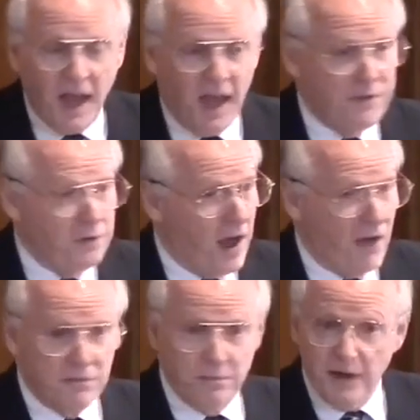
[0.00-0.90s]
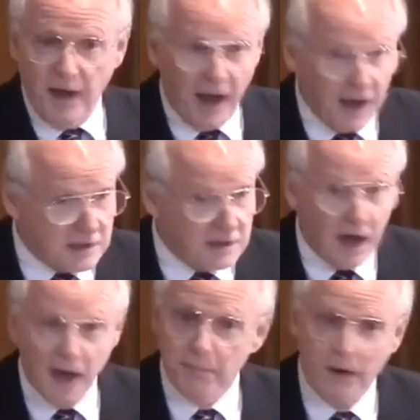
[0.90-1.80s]
If you haven't been asked,
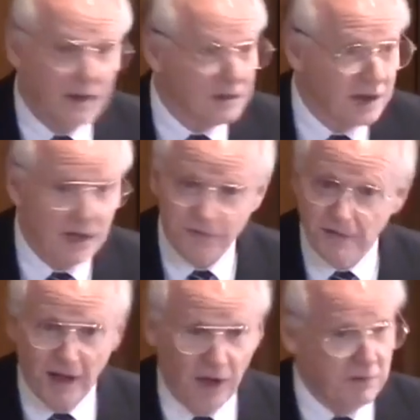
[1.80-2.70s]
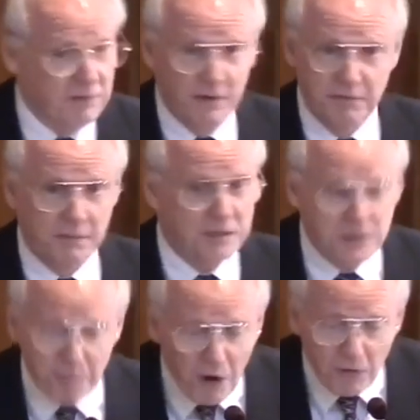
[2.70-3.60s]
I apologize for that. We, we've missed
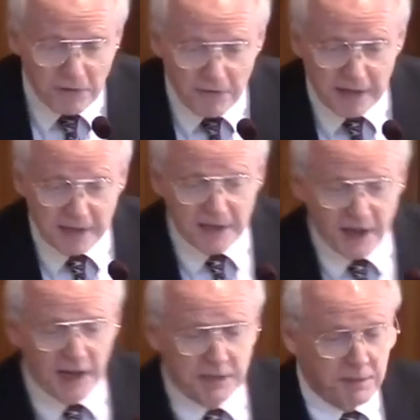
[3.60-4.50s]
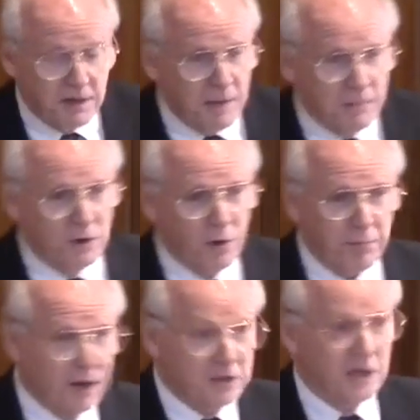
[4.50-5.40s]
the boat if that's the case. But, but don't
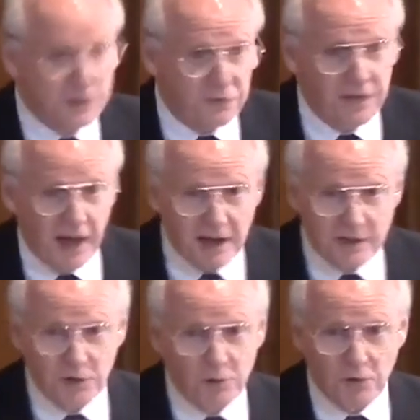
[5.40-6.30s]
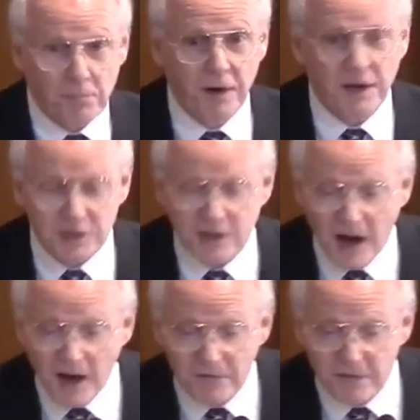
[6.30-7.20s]
punish us for that. Don't, don't punish
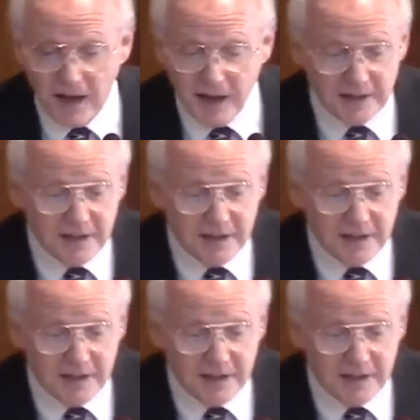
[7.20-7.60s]
God for that.